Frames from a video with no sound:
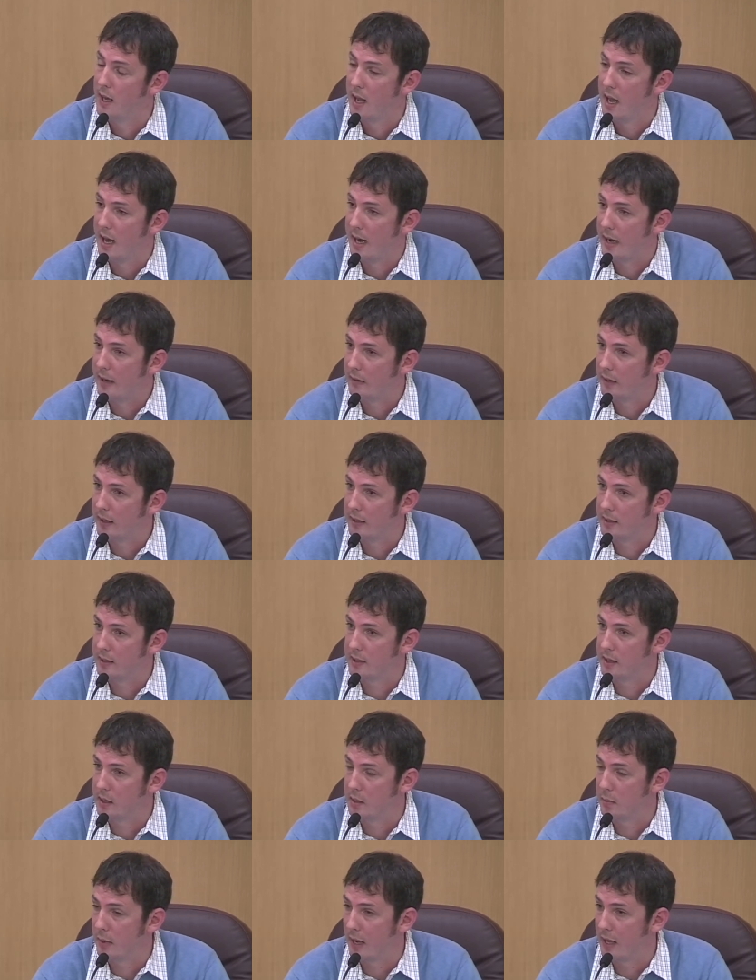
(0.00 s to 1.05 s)
And I'd like to
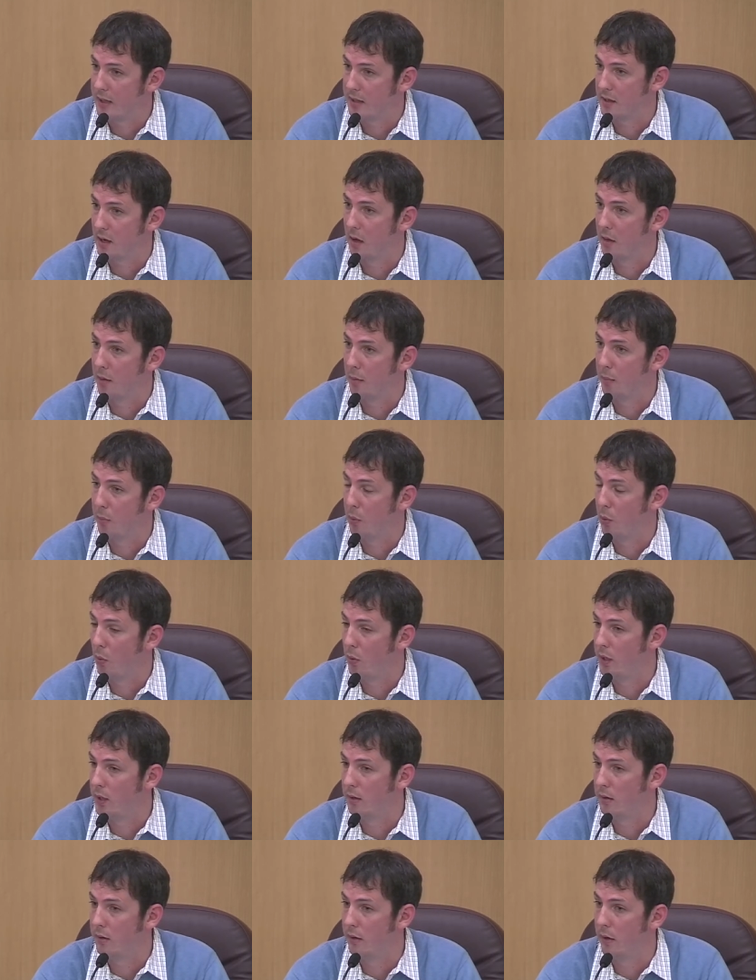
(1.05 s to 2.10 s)
touch back on the
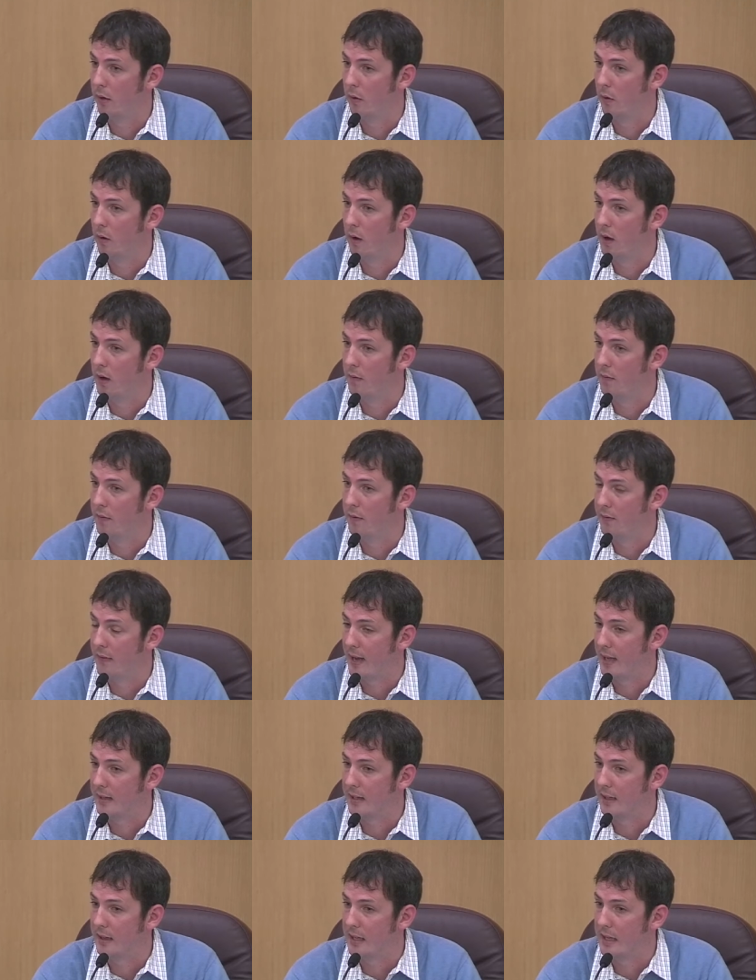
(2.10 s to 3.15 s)
point, though, of the
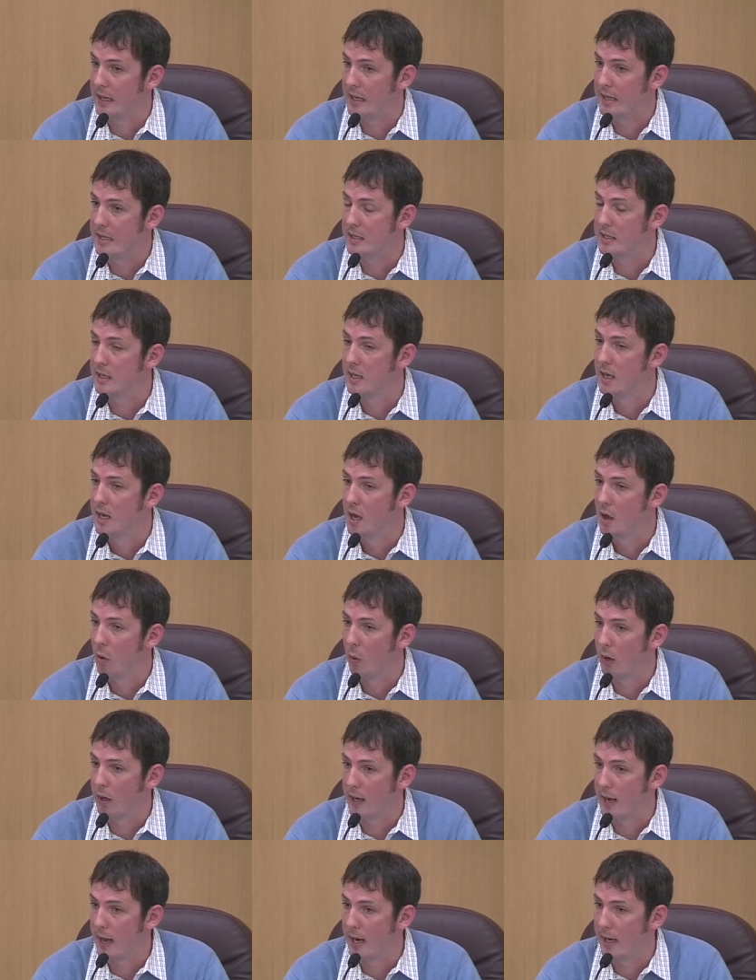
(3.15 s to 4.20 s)
fact that these
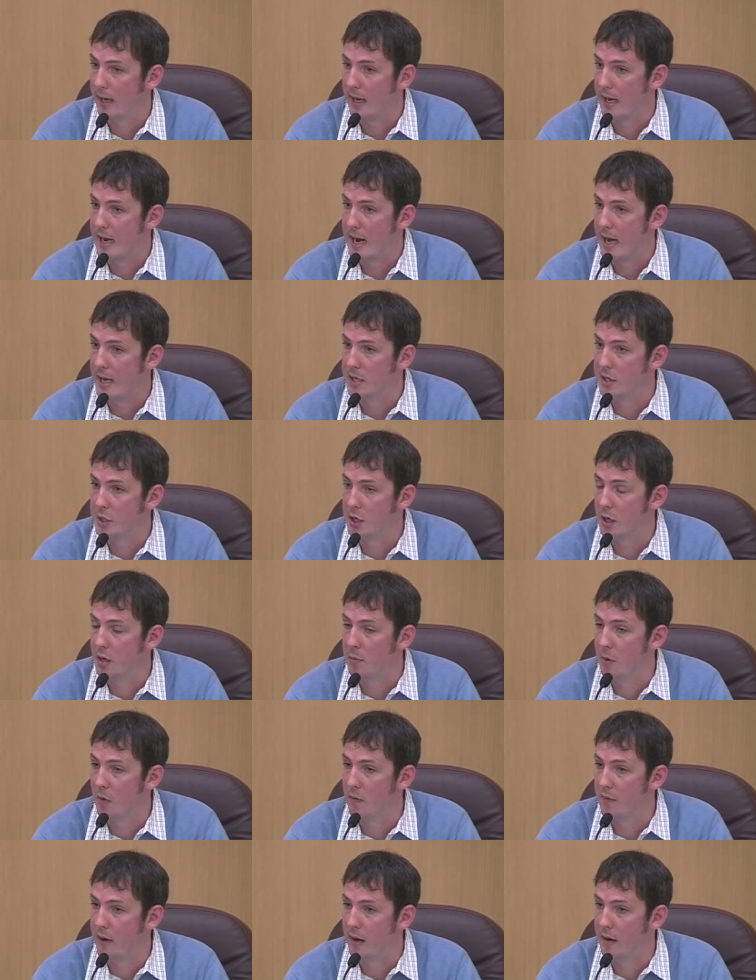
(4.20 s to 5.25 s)
organic and non
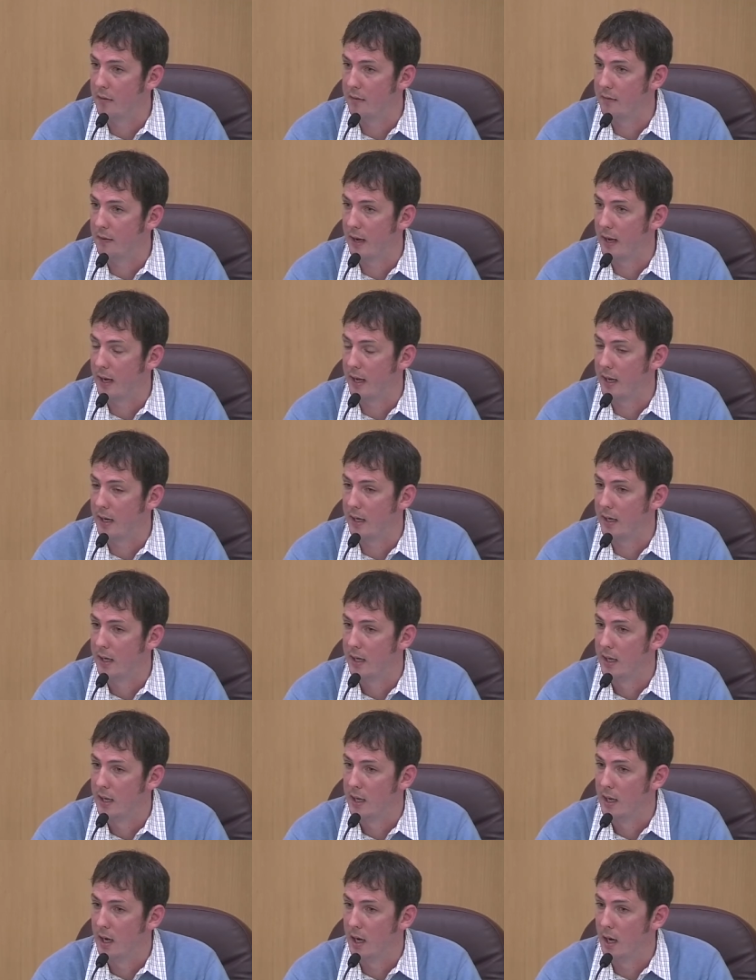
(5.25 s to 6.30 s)
GMO verified
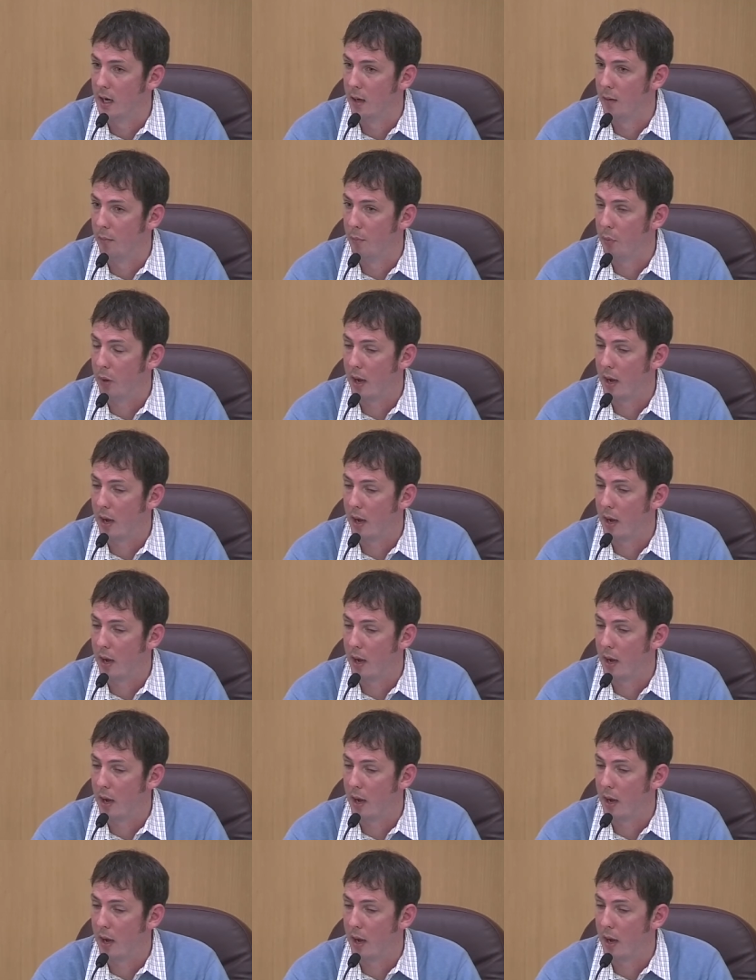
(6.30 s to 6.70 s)
um,